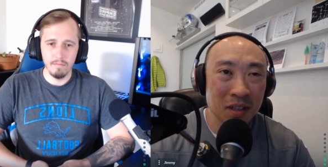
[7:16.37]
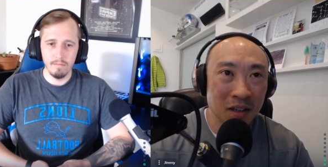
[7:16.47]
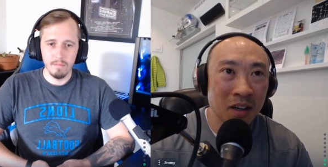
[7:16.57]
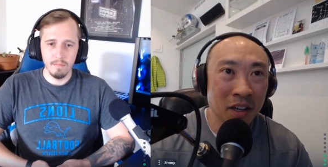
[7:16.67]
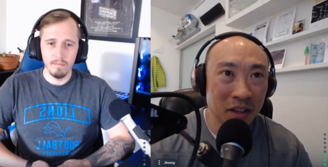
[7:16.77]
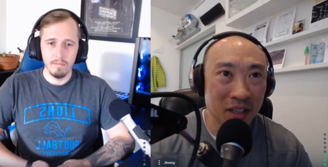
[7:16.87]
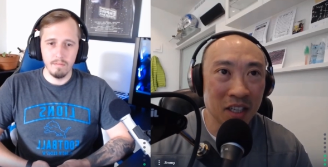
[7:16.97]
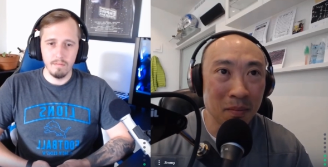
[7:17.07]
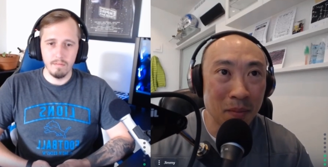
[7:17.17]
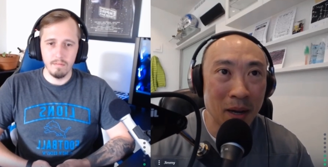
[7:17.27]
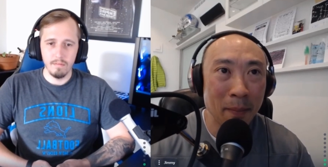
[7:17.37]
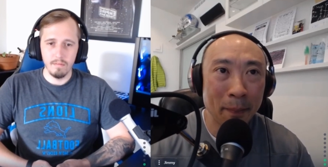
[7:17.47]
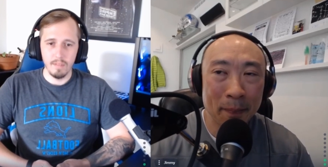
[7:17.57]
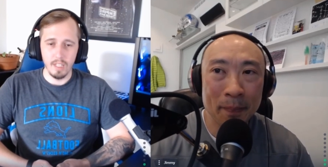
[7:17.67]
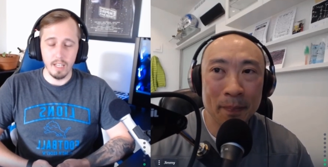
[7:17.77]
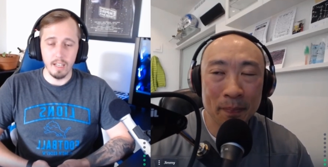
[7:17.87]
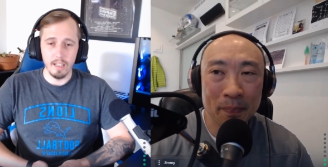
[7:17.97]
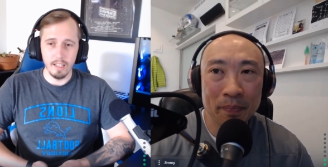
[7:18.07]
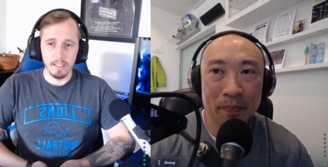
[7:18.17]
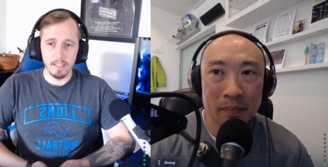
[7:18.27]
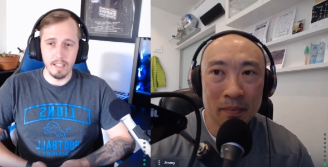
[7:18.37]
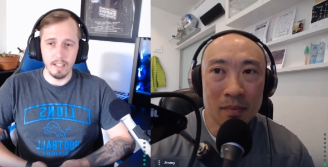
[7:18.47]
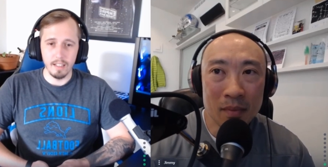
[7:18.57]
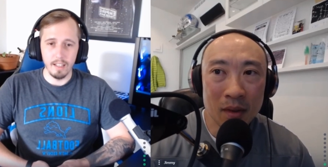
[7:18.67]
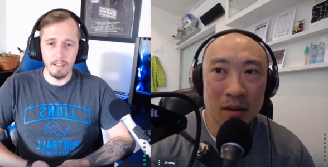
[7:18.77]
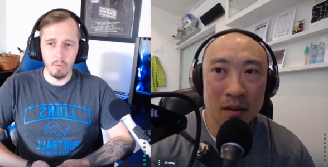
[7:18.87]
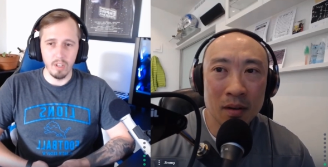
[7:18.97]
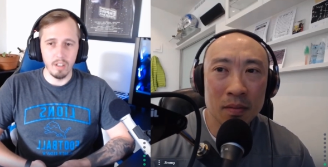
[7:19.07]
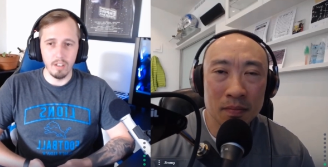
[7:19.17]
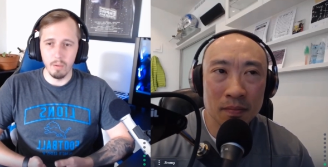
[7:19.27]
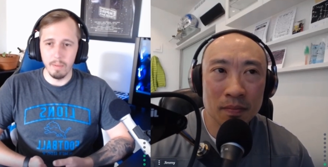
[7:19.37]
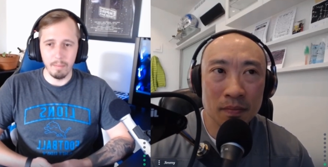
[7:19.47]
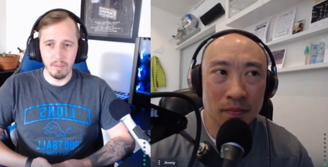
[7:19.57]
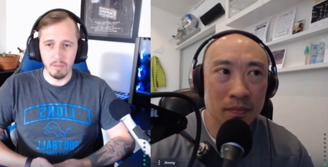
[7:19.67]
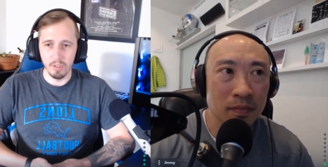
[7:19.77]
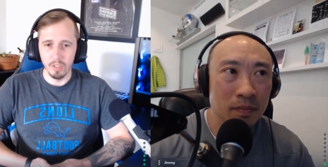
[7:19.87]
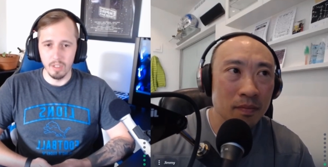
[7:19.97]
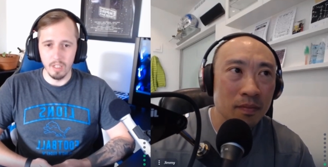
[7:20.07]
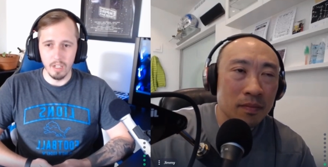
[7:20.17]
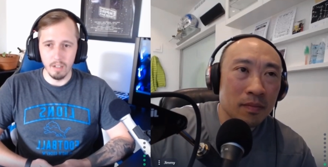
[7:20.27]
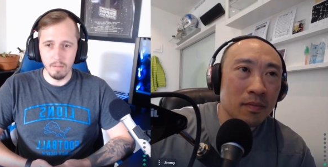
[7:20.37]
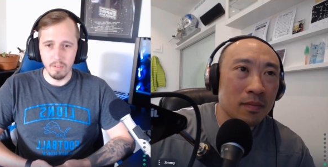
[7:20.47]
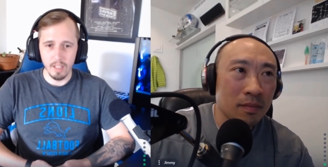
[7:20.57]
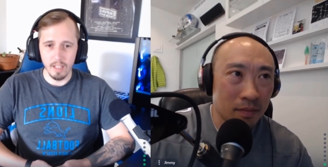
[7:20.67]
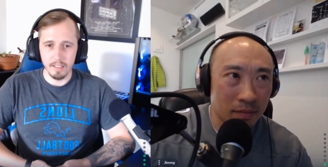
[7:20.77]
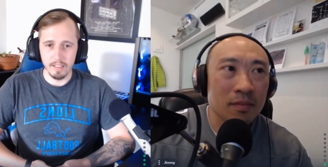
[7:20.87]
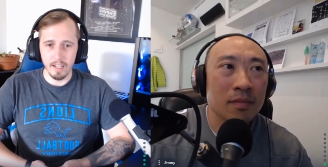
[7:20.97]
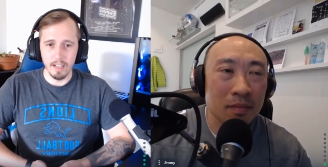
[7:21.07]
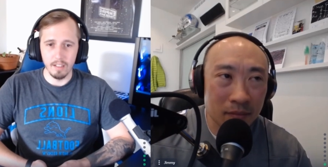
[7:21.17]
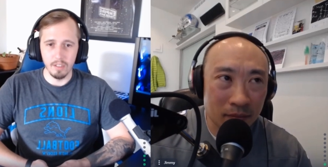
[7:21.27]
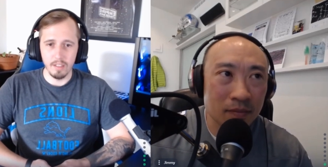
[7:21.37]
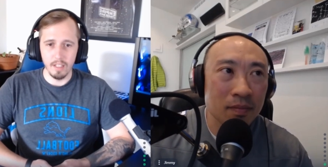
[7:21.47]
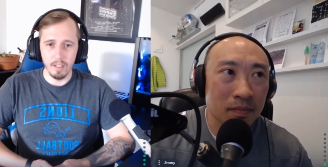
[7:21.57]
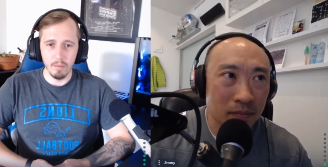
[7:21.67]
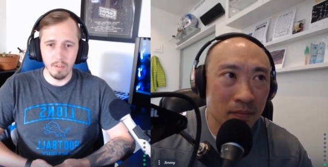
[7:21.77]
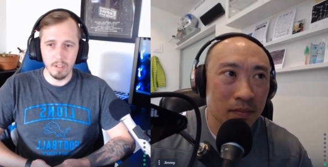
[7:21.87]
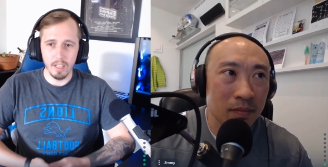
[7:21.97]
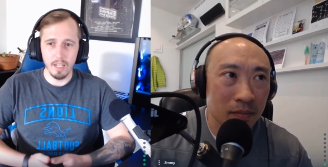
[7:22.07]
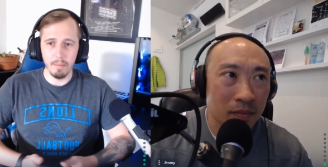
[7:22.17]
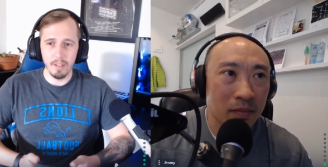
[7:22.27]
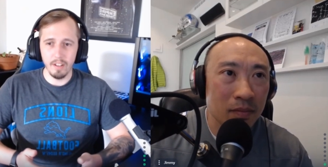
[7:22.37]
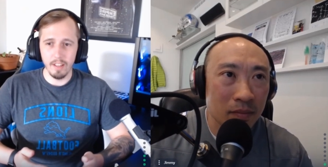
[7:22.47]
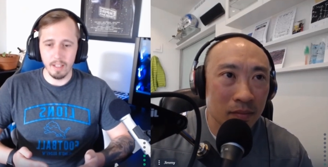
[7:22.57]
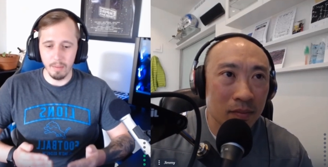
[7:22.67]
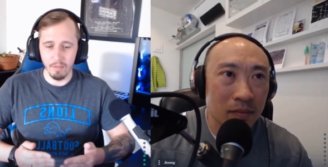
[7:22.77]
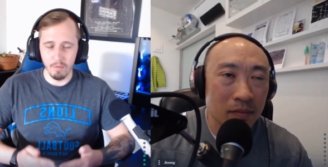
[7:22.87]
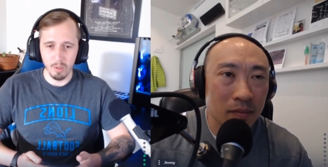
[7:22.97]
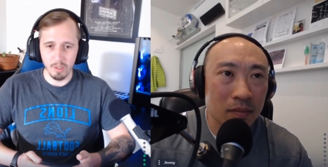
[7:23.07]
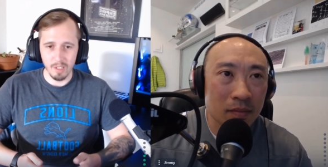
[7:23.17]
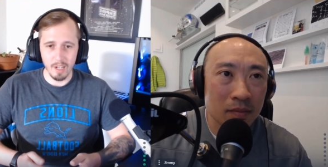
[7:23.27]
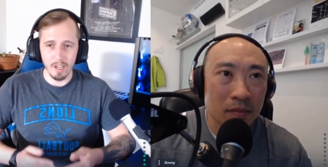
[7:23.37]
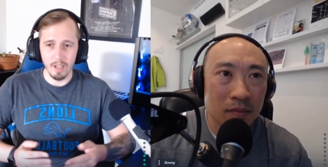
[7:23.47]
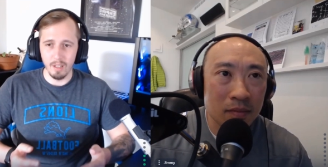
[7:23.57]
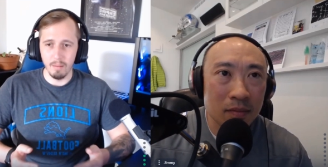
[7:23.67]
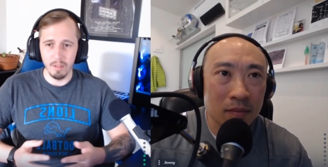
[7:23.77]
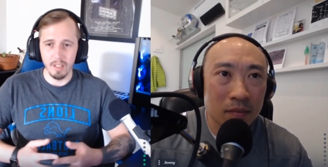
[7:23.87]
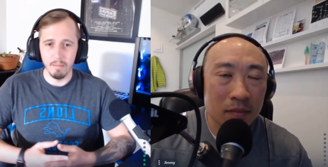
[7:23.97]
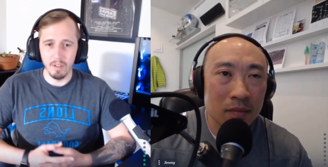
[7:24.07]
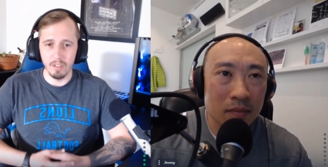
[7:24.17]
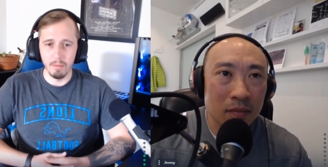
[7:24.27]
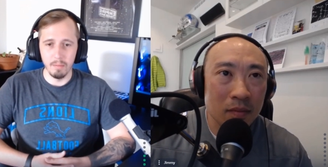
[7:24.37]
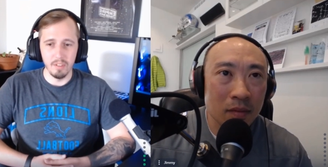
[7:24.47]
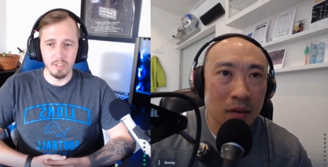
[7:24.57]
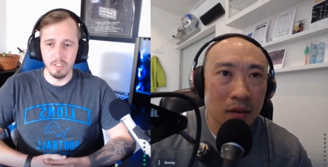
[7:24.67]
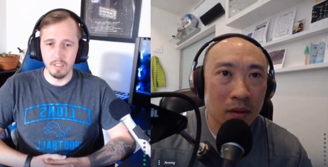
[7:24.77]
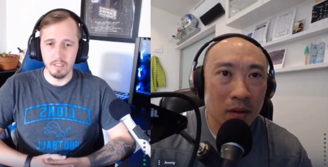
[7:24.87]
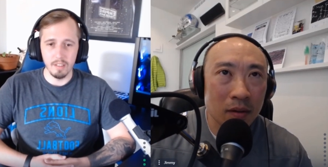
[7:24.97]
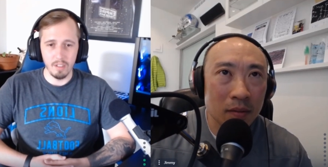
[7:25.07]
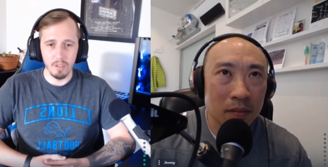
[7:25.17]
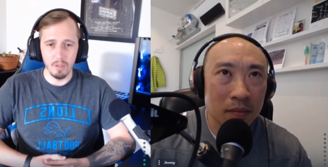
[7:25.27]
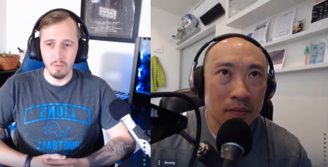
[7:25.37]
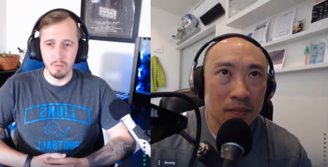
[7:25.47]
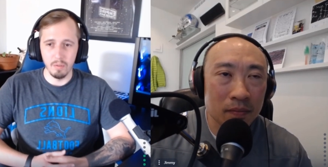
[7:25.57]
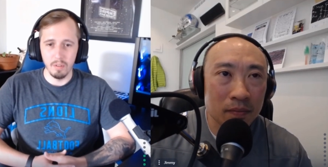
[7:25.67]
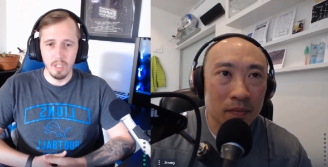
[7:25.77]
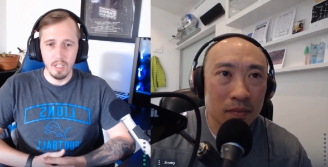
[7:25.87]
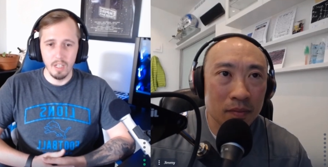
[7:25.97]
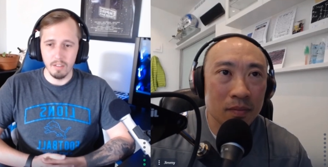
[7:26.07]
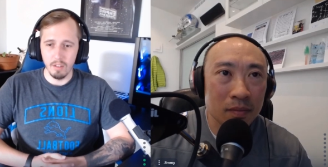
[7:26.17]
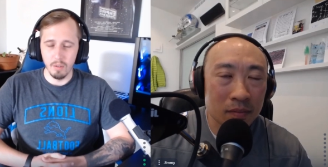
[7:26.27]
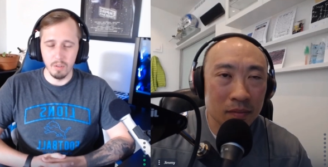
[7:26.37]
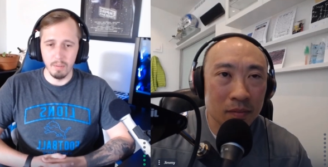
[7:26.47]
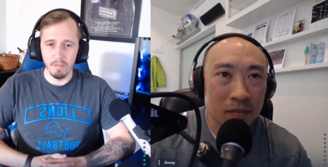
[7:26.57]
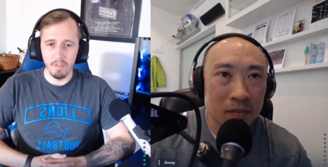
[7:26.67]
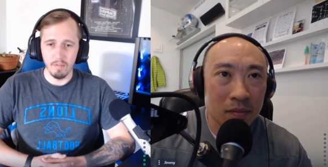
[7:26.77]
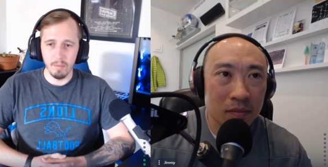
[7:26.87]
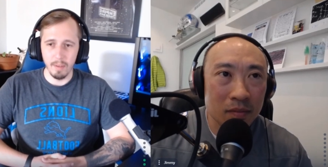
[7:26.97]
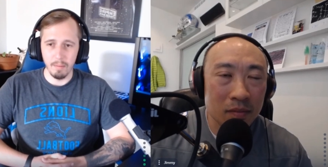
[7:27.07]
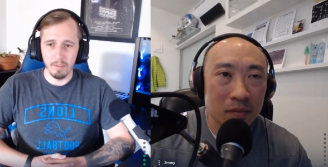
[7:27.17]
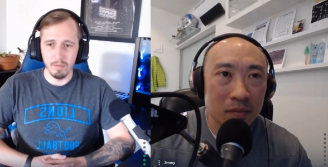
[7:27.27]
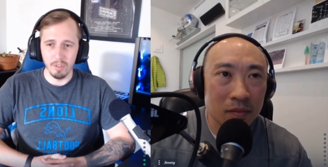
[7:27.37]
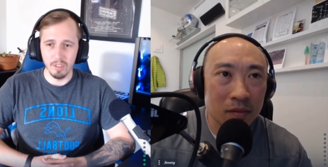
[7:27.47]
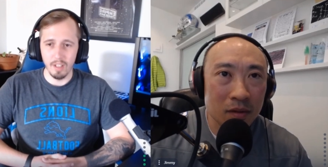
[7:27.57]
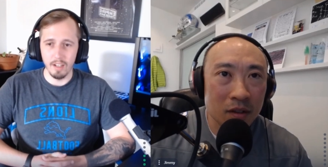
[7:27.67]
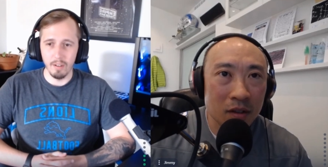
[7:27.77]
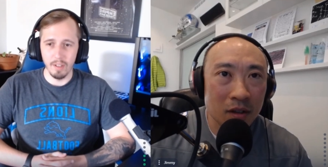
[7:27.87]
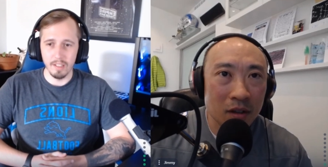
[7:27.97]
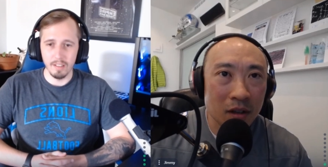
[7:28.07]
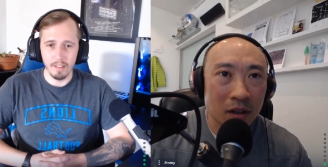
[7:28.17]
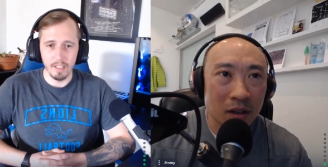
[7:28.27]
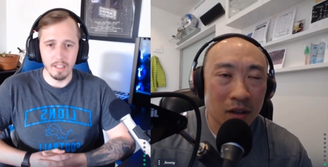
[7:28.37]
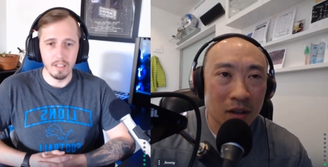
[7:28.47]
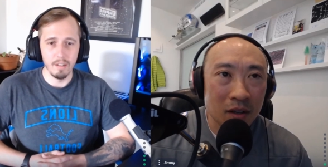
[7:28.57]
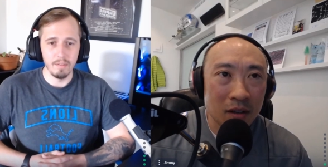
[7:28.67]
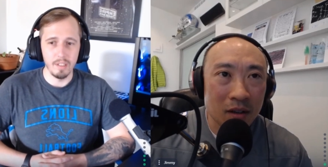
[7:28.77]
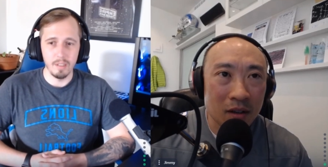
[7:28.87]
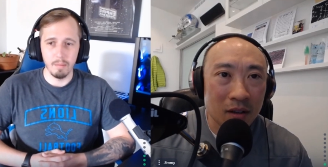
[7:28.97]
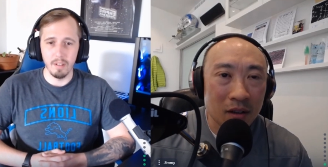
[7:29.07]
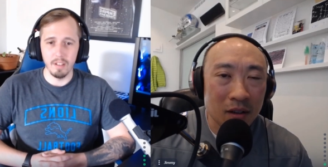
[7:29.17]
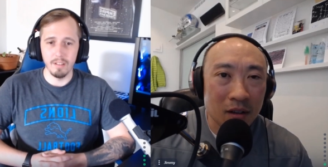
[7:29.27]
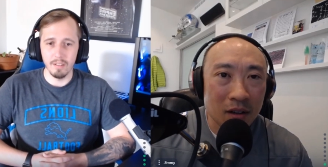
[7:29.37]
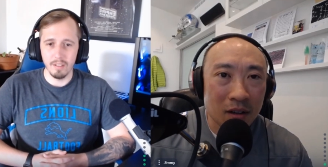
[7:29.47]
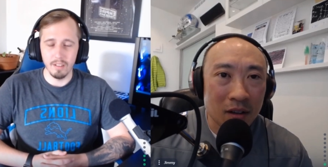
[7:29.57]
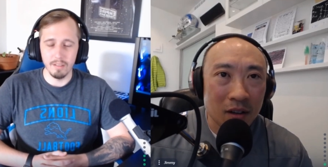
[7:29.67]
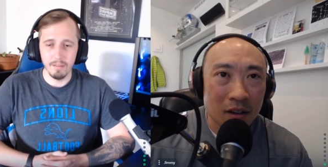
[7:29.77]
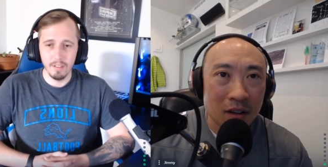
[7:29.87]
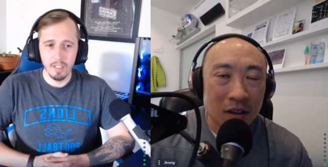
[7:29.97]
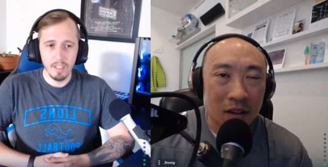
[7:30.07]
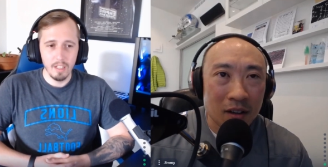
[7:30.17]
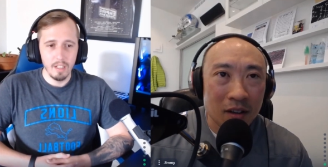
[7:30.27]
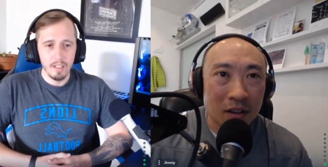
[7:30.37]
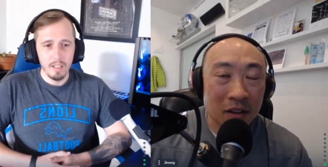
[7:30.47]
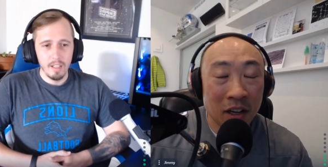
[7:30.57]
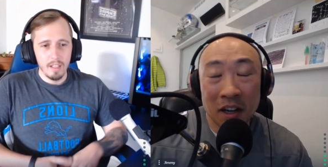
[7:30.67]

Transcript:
Speaker 1: on the team.
Speaker 2: Yeah, exactly. And we all know Matt Patricia loves that style. Just anyone, any player that can be versatile and play multiple positions is huge. It's a huge benefit from Matt Patricia. I know that's something he loves in his players. So
Speaker 1: yeah,